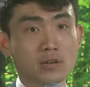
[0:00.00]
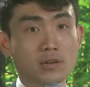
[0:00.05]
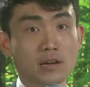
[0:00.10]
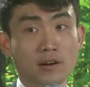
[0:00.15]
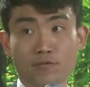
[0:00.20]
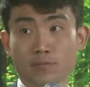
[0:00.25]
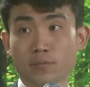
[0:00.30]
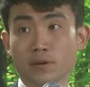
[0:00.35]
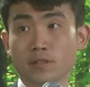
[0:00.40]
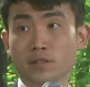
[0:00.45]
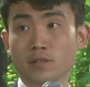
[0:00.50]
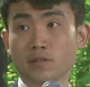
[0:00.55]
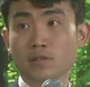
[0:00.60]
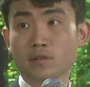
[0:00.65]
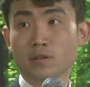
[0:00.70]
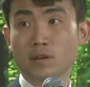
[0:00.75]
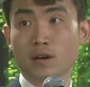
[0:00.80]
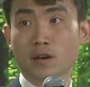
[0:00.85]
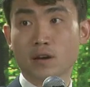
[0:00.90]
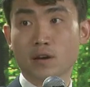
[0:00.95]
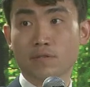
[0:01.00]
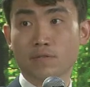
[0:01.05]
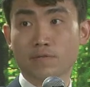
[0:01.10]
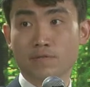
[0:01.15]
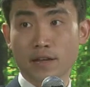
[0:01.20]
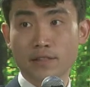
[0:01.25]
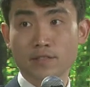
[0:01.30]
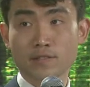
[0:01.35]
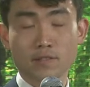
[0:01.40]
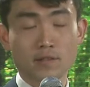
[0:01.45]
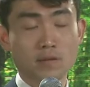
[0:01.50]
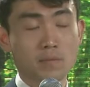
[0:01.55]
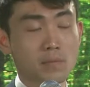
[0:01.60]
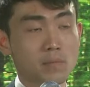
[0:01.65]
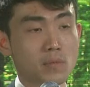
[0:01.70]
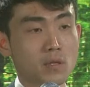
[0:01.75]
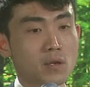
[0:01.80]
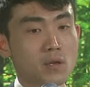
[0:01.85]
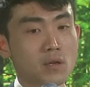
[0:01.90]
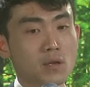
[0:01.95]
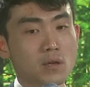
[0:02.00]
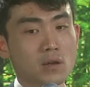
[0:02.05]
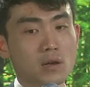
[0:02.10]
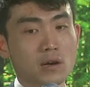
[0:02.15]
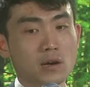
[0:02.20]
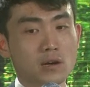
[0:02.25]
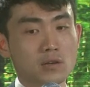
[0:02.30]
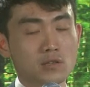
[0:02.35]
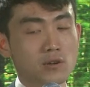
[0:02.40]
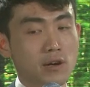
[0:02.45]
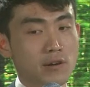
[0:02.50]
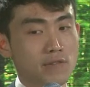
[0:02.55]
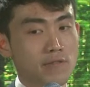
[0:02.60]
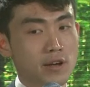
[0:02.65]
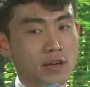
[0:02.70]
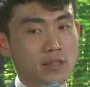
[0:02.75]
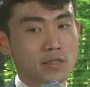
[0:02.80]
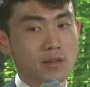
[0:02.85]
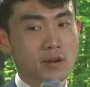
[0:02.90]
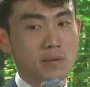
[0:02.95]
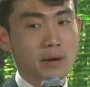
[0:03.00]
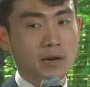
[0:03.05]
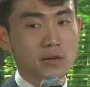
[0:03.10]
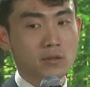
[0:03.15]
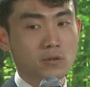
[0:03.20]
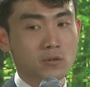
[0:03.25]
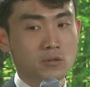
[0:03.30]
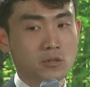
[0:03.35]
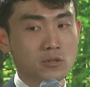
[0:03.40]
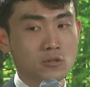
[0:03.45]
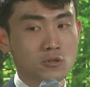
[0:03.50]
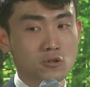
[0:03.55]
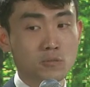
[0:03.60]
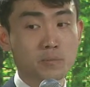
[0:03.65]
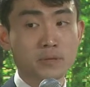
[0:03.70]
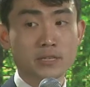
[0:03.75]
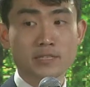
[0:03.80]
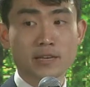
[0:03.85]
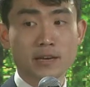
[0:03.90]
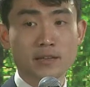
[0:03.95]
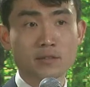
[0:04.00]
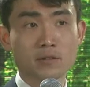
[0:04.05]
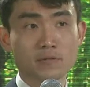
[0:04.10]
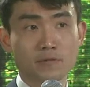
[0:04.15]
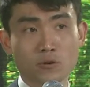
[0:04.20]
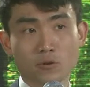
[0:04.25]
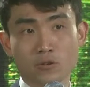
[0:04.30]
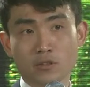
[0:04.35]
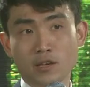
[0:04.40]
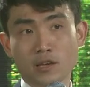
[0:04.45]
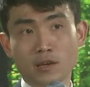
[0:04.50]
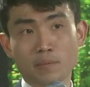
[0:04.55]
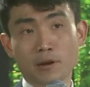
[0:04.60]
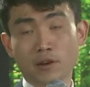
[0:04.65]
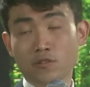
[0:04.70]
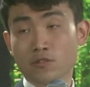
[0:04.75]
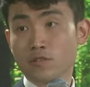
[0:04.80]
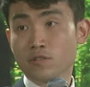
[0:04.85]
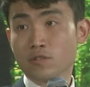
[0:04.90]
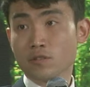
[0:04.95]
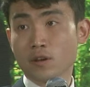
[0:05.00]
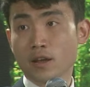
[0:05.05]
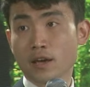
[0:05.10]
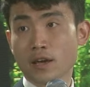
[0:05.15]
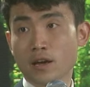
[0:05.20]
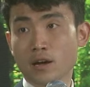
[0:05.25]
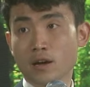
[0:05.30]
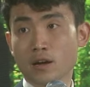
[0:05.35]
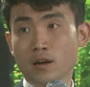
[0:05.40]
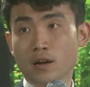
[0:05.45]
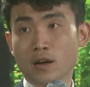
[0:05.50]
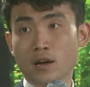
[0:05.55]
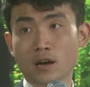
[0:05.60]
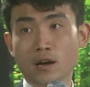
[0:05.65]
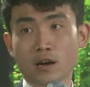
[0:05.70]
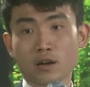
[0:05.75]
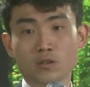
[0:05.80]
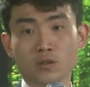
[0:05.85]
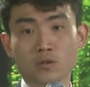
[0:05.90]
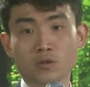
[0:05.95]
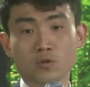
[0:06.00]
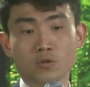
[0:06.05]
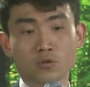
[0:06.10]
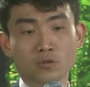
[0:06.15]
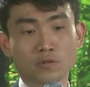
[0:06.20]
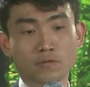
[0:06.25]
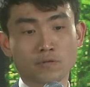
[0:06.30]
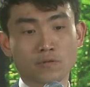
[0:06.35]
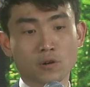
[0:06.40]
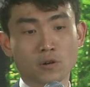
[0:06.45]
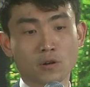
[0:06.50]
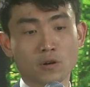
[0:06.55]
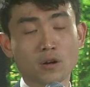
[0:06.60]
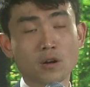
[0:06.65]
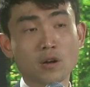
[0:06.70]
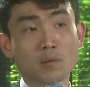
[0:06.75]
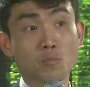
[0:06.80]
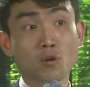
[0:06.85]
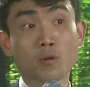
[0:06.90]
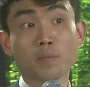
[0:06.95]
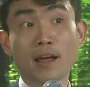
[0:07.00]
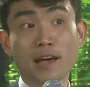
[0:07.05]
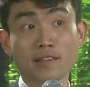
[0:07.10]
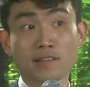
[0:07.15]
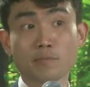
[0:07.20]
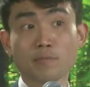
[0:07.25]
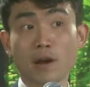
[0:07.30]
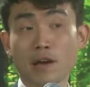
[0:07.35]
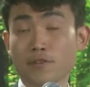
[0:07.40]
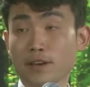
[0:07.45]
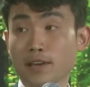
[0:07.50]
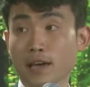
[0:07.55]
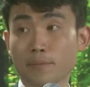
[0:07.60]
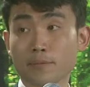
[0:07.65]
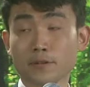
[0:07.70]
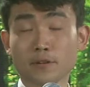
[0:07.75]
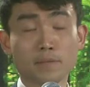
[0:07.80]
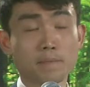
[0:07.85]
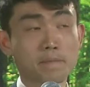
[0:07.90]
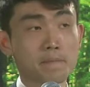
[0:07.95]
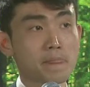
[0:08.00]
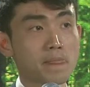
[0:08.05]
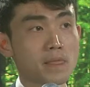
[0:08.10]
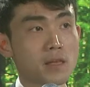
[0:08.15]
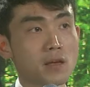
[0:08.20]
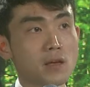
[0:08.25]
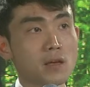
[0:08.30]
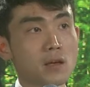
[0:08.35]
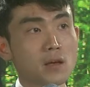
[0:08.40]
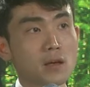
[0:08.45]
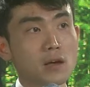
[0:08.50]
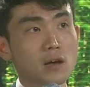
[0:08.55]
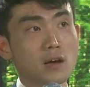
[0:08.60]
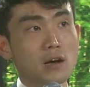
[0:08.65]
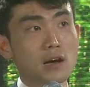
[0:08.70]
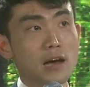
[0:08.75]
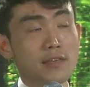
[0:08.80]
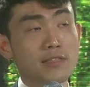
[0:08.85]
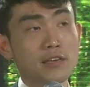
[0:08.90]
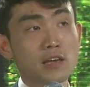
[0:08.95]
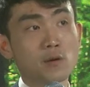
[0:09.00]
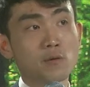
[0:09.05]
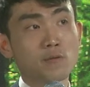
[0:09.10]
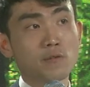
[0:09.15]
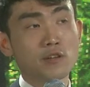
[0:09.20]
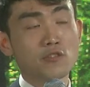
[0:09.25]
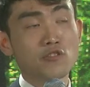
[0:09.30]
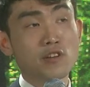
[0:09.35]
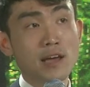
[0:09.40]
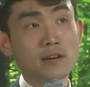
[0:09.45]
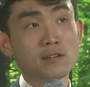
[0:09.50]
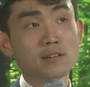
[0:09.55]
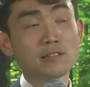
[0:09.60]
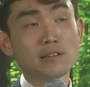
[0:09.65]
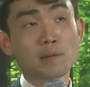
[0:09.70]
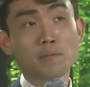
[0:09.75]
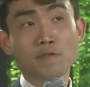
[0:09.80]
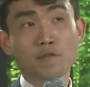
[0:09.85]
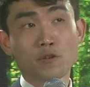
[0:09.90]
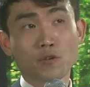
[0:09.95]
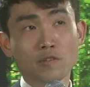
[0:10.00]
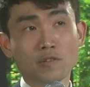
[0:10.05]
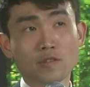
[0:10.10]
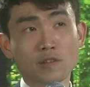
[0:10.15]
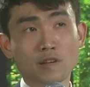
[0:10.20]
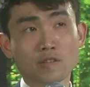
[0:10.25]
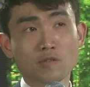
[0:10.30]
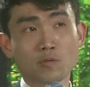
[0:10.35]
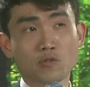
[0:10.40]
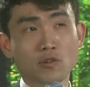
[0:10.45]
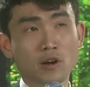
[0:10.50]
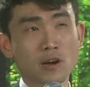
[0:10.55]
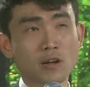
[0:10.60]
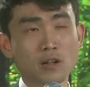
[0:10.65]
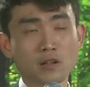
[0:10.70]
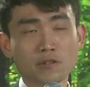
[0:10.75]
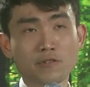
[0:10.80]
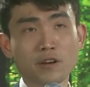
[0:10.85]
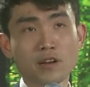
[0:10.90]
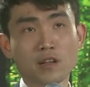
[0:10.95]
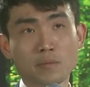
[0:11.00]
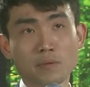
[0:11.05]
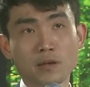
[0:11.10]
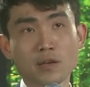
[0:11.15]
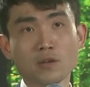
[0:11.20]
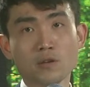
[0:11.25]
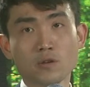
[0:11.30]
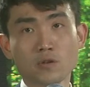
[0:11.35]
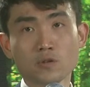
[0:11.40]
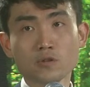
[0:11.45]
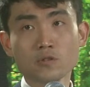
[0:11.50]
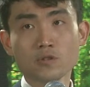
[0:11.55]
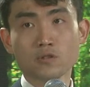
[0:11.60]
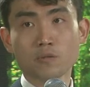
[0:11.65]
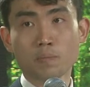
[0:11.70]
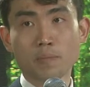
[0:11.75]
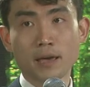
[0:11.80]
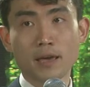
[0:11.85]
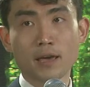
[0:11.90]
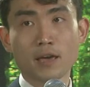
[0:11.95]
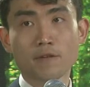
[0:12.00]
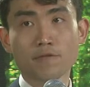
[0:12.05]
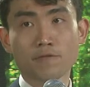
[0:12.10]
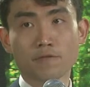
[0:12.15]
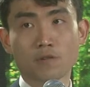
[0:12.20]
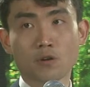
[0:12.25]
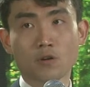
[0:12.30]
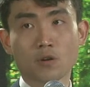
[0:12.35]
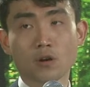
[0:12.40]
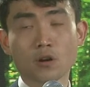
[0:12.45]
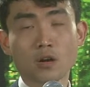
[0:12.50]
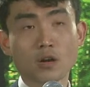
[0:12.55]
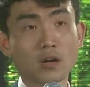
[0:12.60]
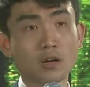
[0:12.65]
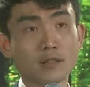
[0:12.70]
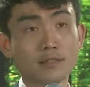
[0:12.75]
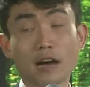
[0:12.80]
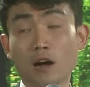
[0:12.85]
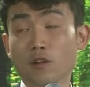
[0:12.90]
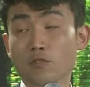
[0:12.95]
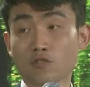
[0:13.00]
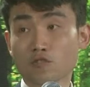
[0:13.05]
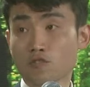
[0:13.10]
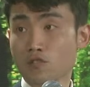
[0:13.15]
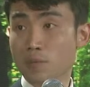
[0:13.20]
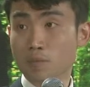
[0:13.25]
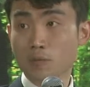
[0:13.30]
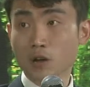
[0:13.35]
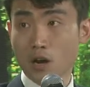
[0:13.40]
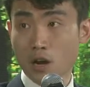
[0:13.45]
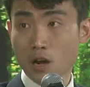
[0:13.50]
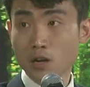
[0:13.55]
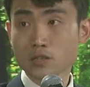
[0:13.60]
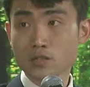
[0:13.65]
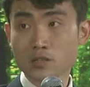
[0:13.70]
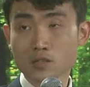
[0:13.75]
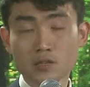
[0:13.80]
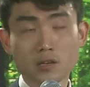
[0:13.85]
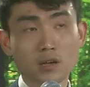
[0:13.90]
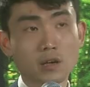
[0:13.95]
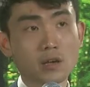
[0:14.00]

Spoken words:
government funds. So I read that about only 2% of ODA budgets today are used for mobilizing private capital. Yep. I think if we channeled some of those things which are already being used to pay for downstream costs